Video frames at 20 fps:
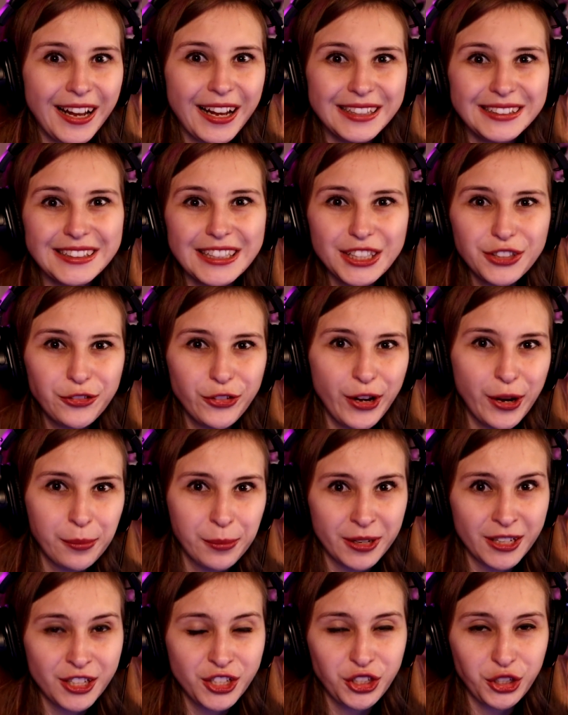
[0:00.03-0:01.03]
In this video I'm
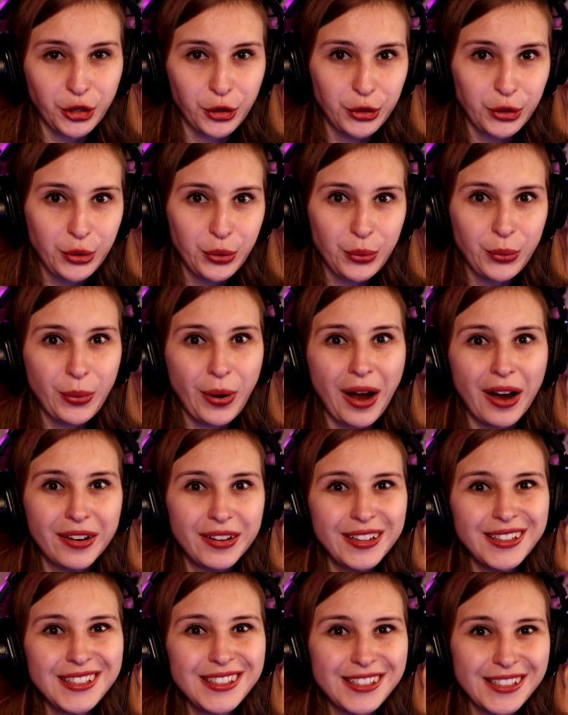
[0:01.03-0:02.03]
going to show you how
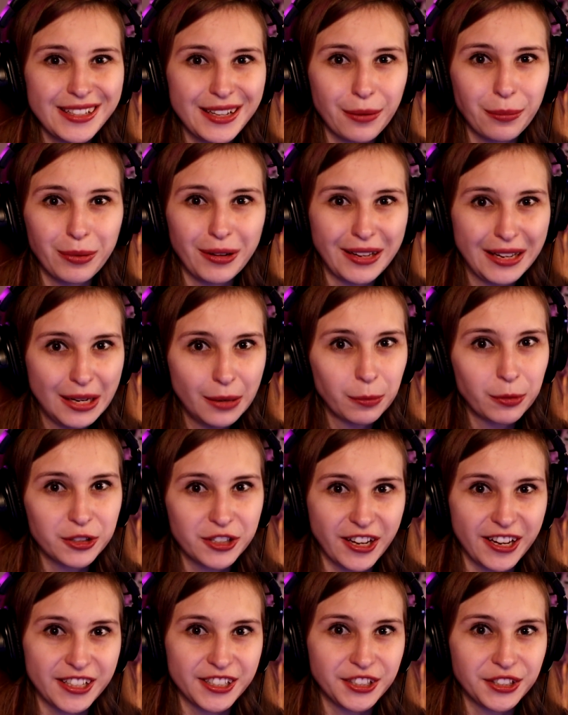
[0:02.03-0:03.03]
you can set up link
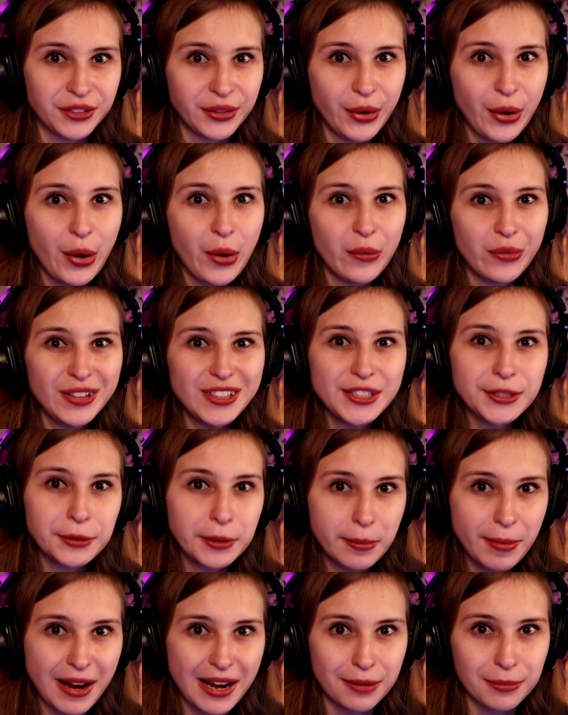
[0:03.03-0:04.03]
protection with
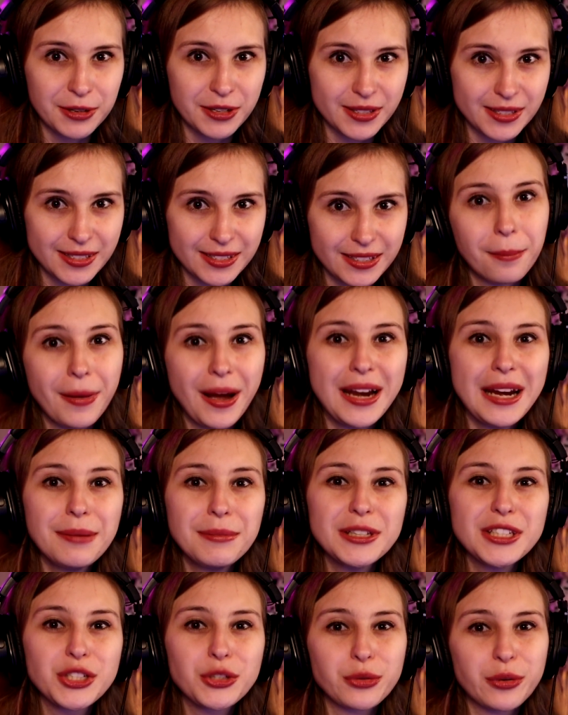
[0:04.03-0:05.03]
StreamElements. My
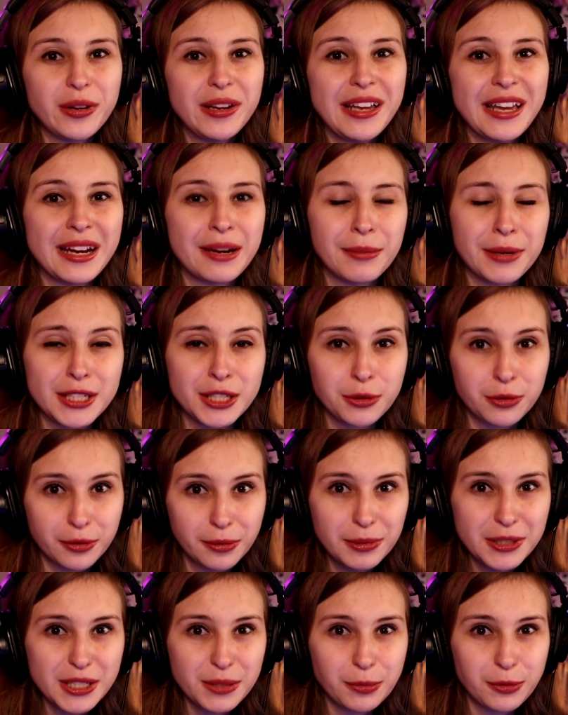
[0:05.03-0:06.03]
name is Trui and I make
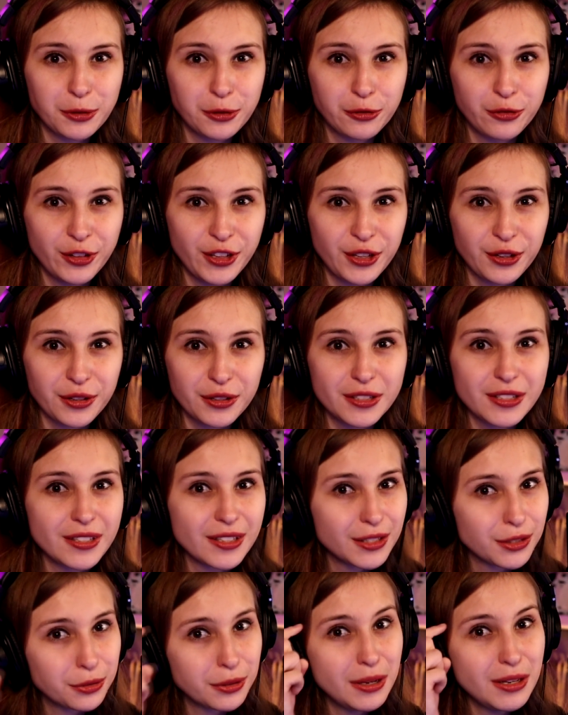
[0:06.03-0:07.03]
streaming support videos.
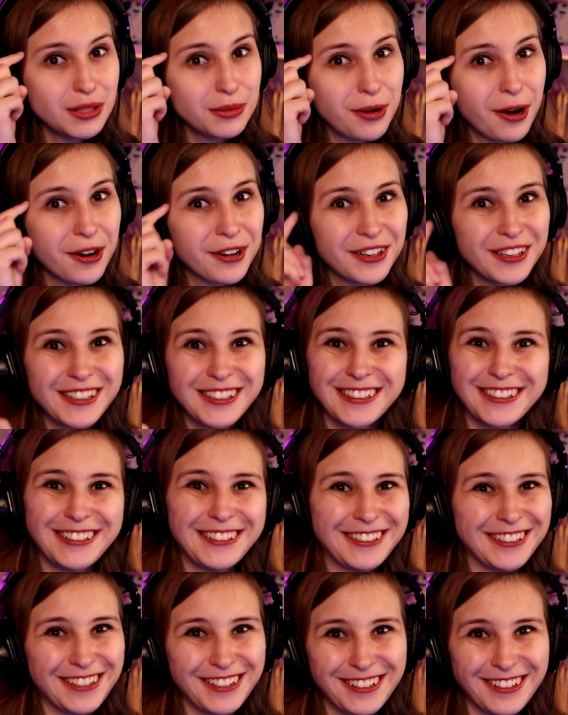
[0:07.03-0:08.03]
Stream smarter,
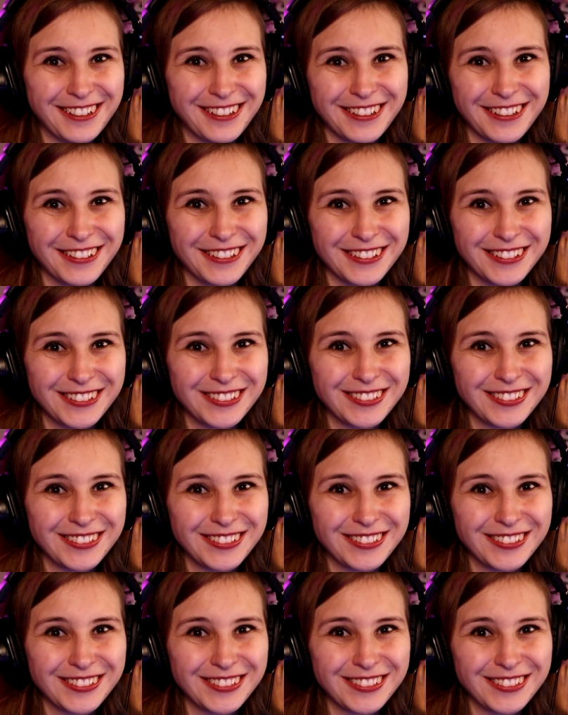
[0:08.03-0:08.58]
not harder.